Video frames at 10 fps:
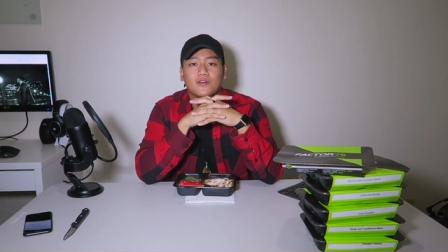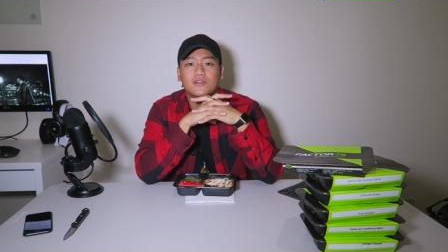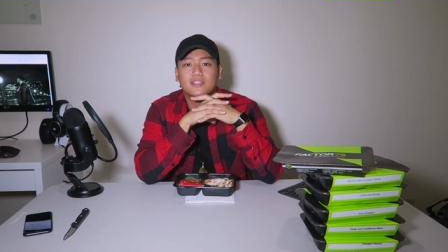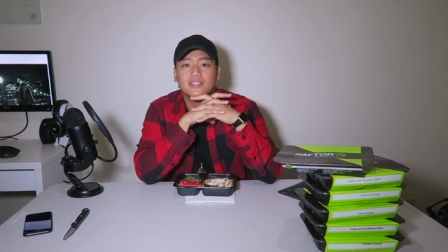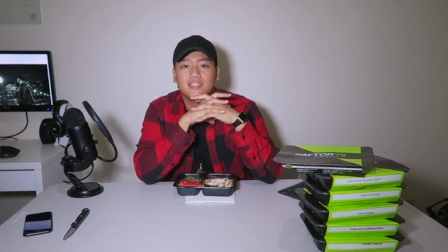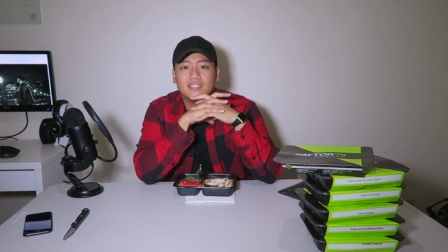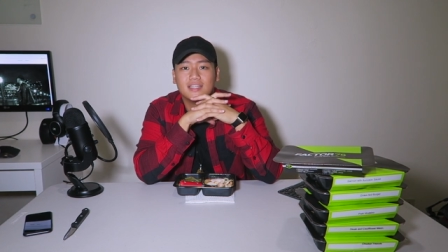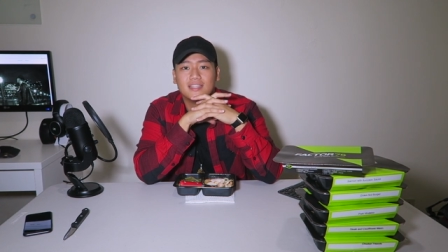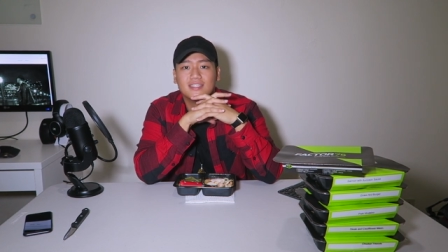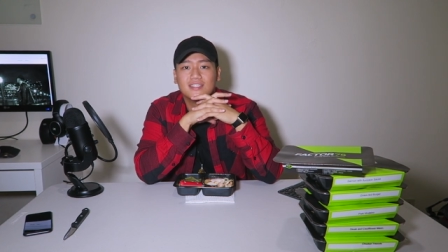go into this
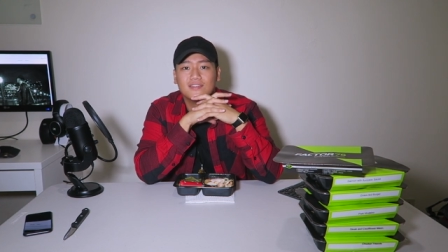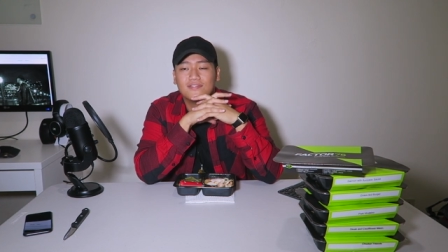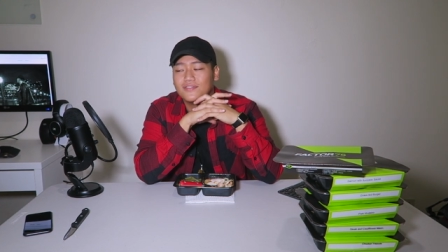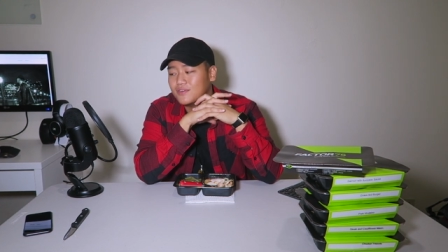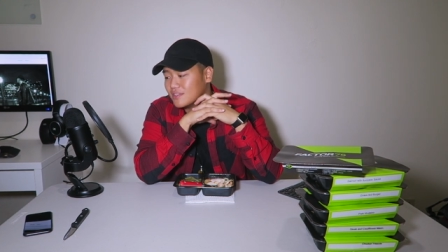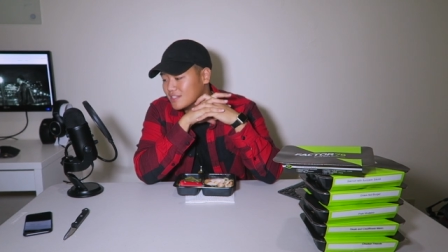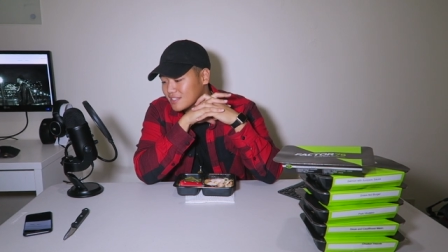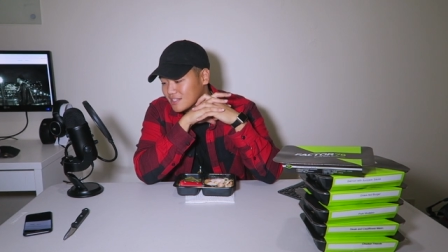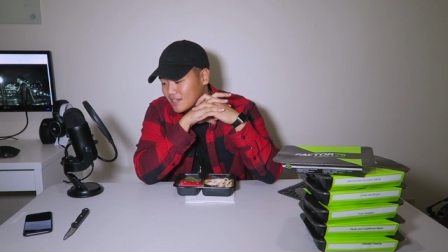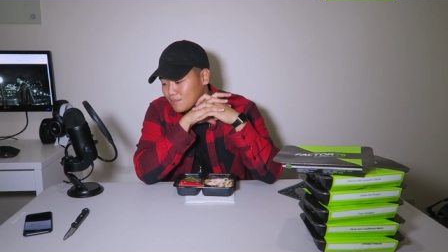yet. This is an
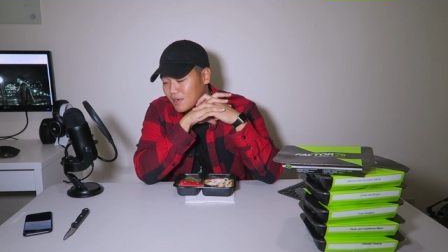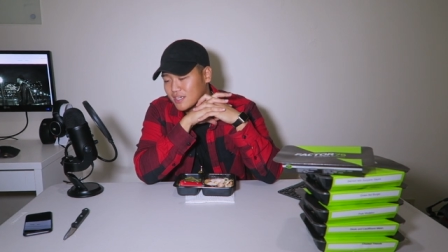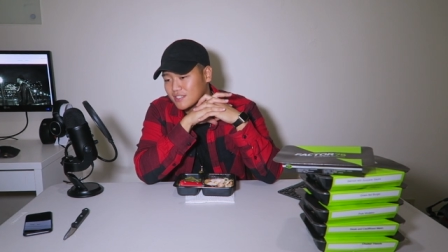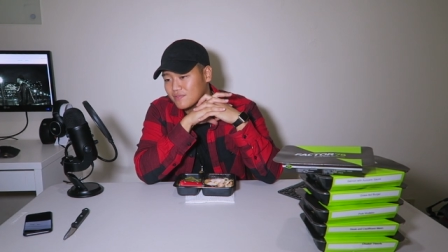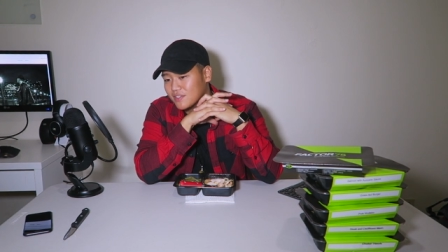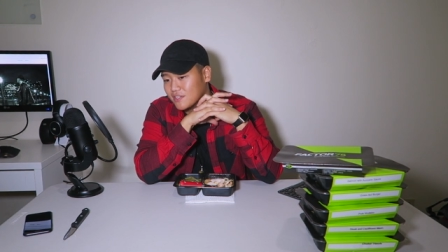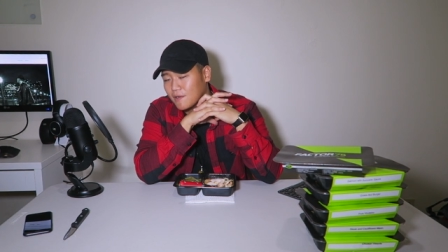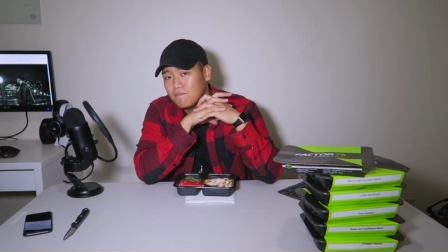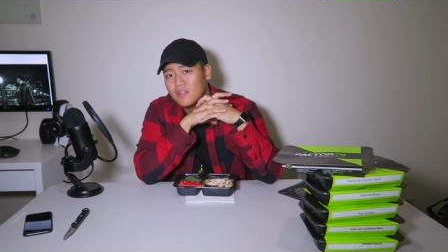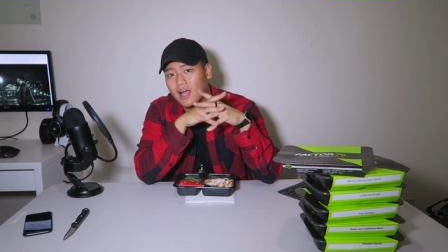unboxing
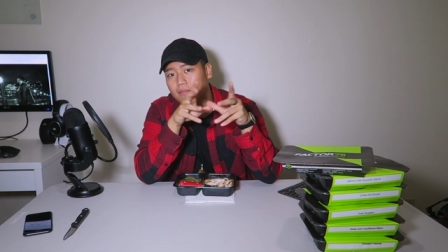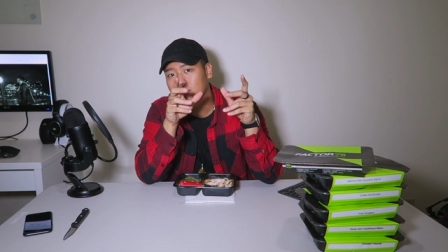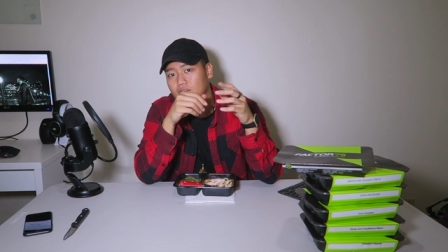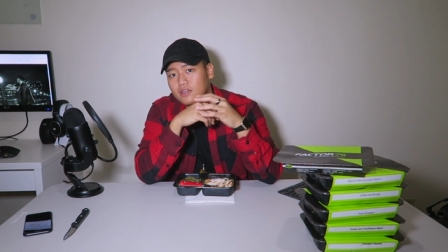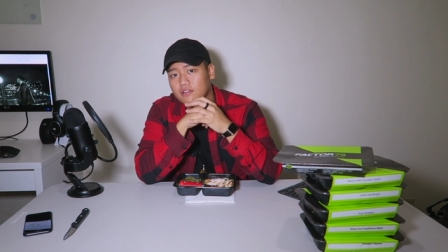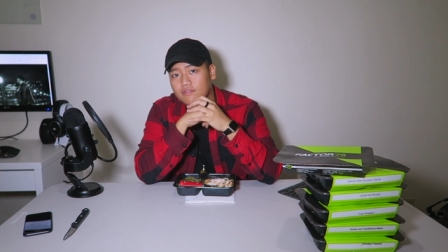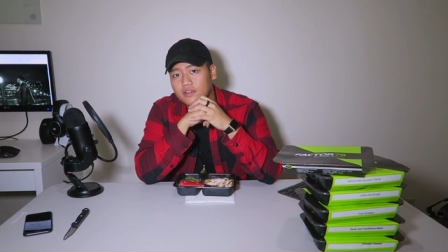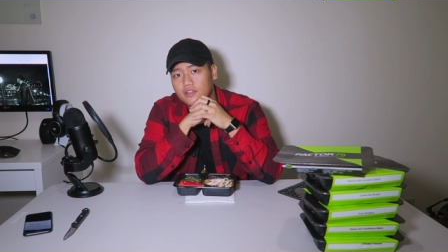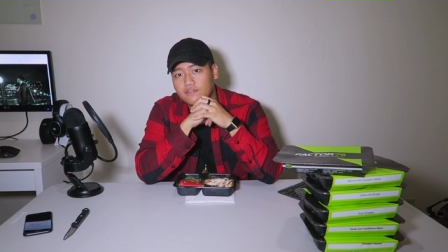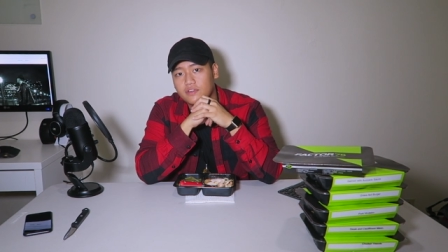video. I'm gonna do another
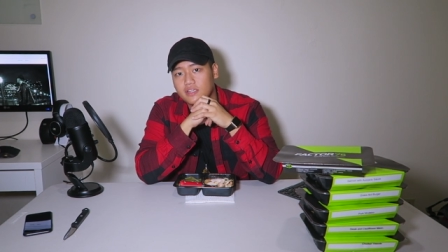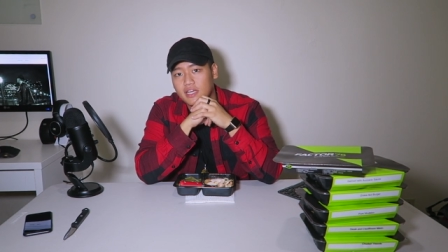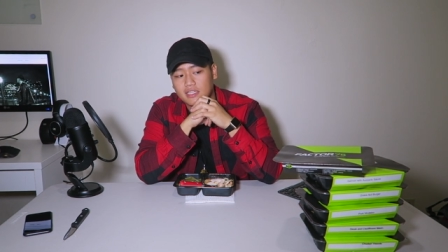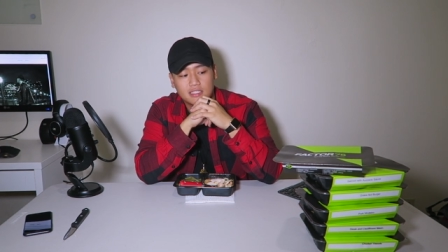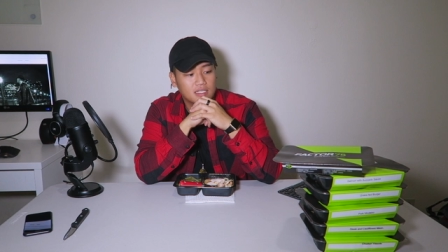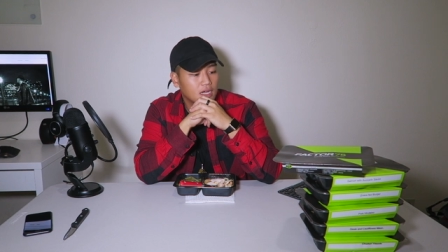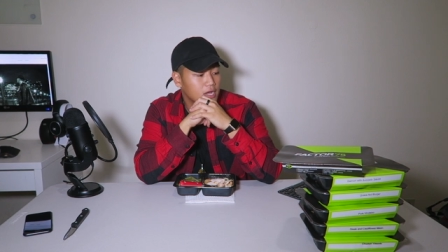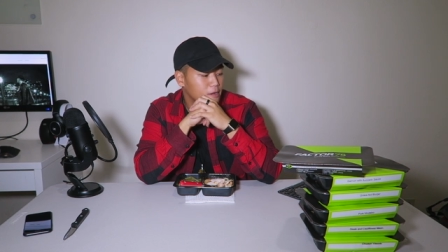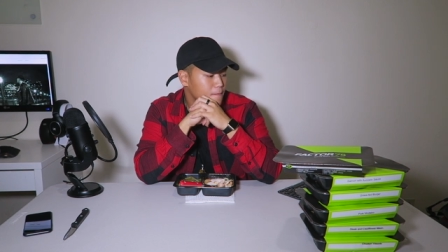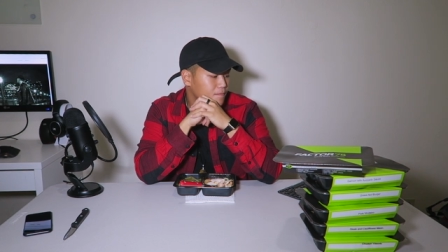video for you guys
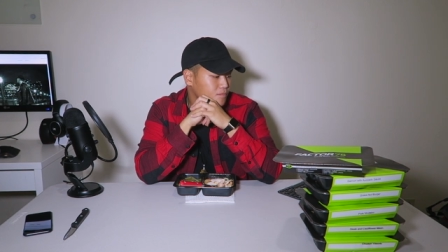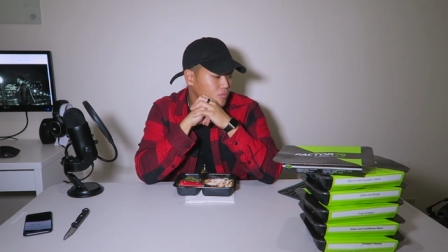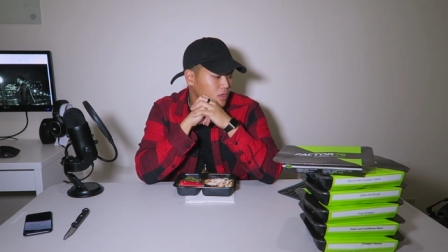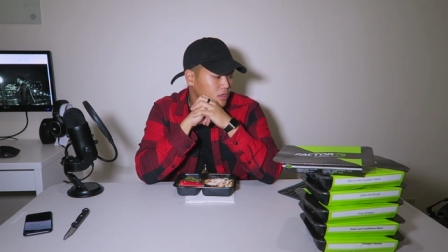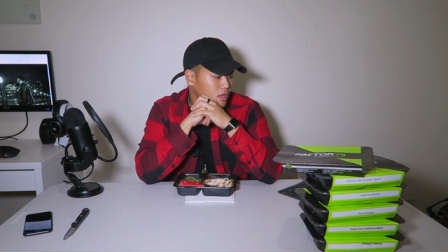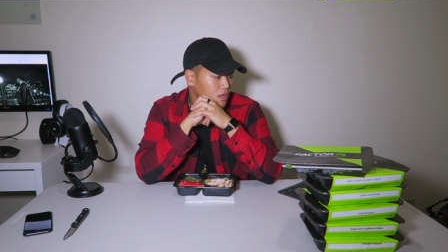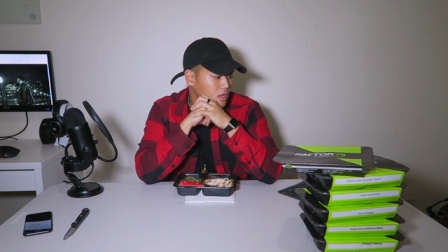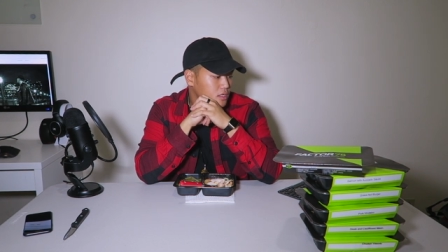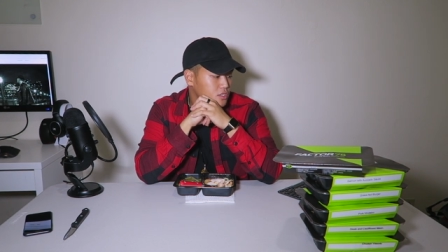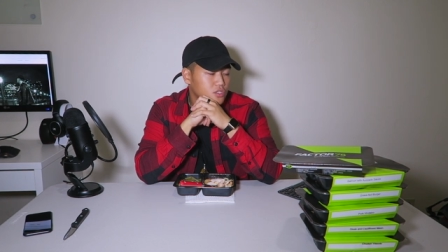
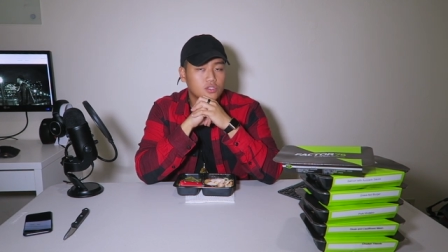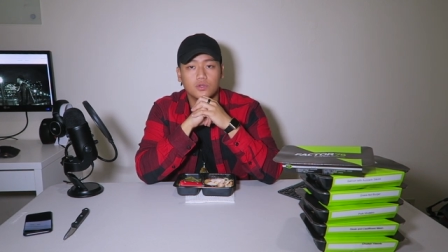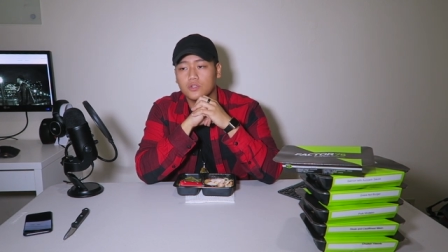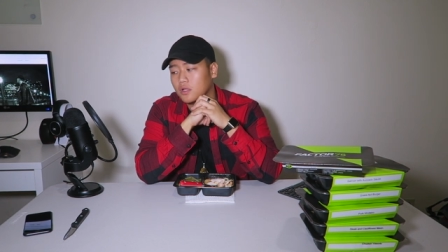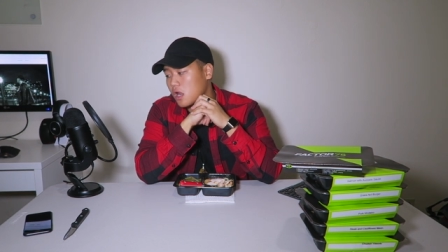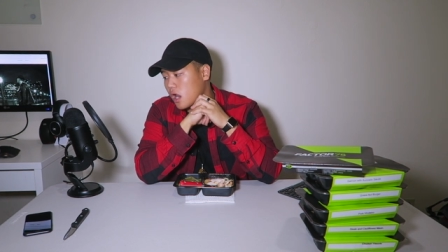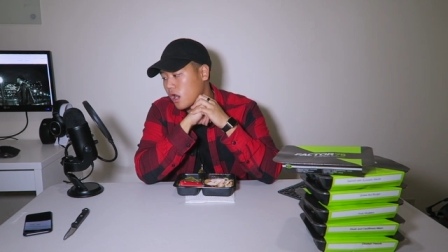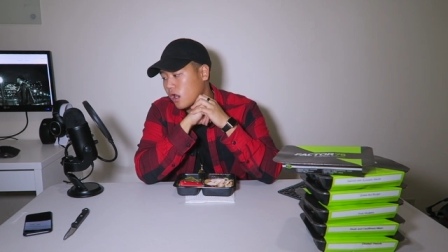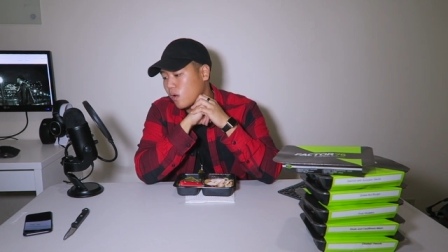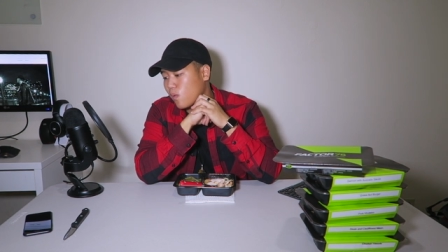soon.
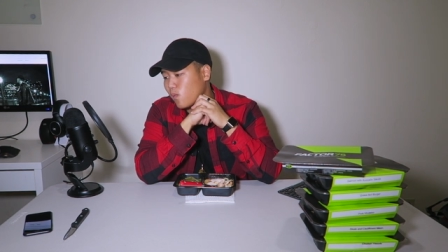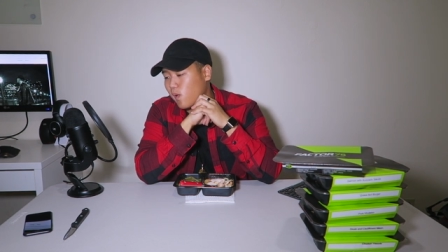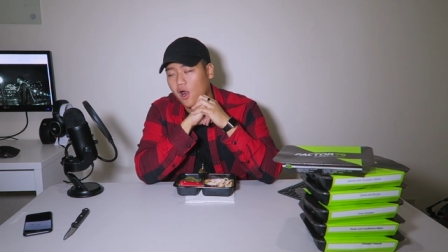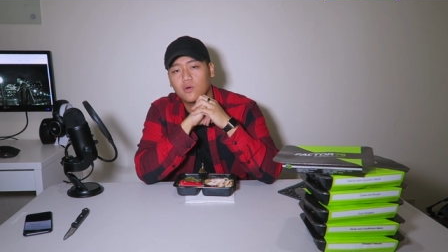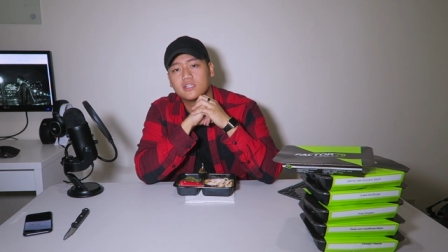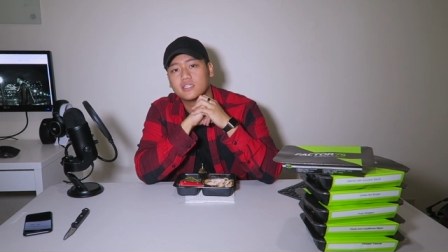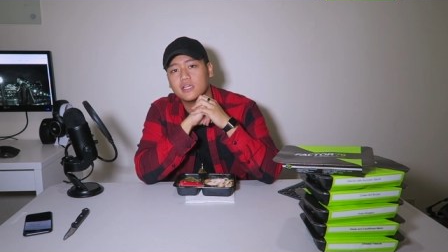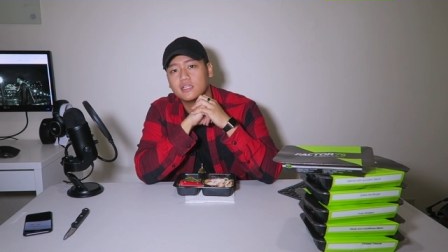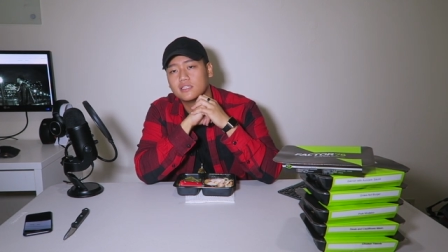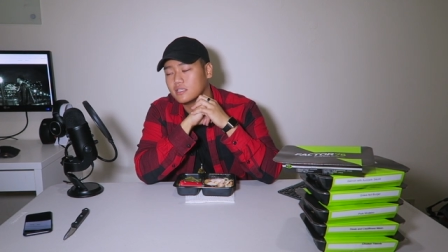I always say
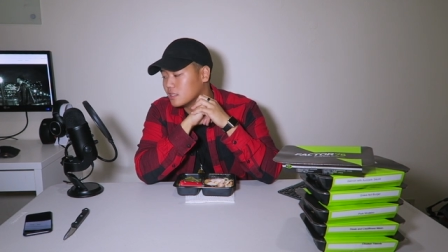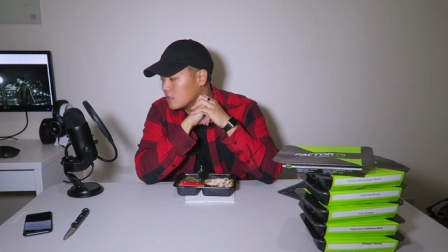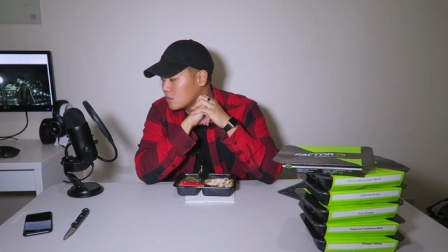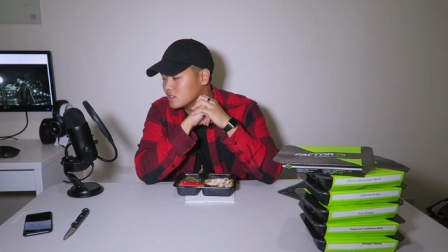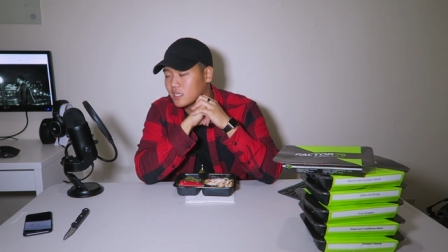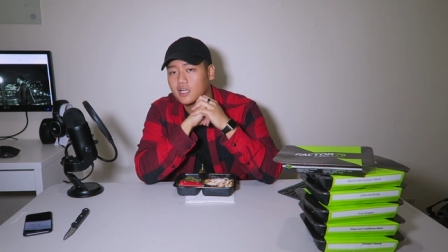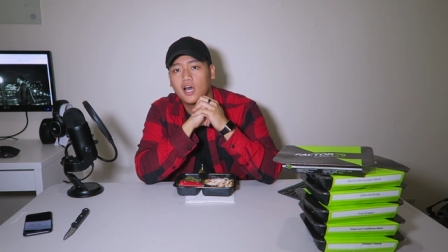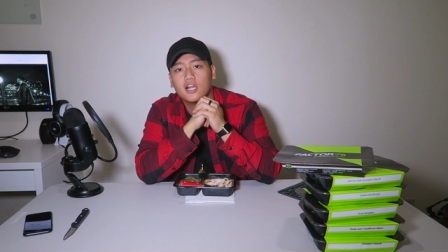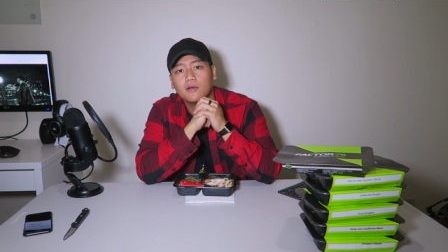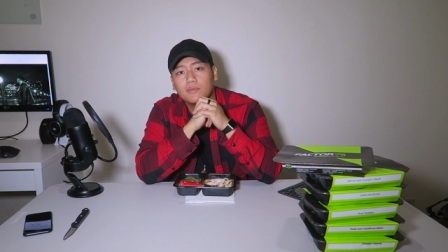this, and then I always get
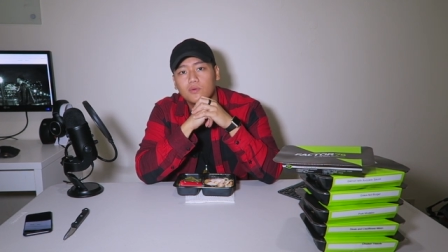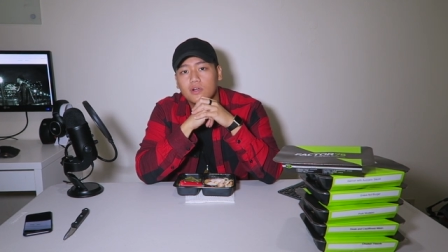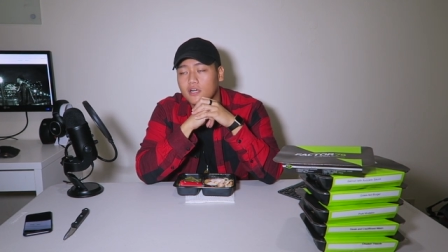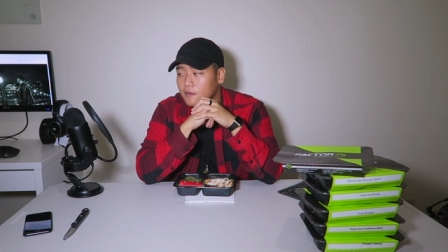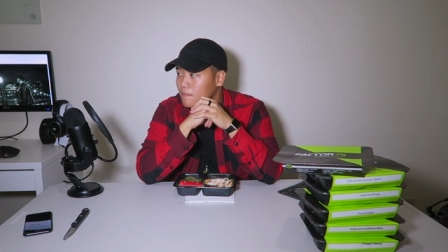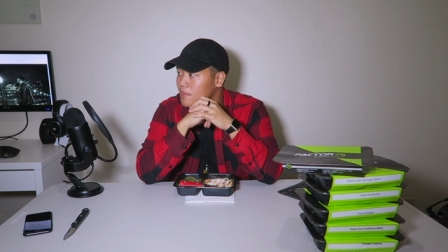caught up in work.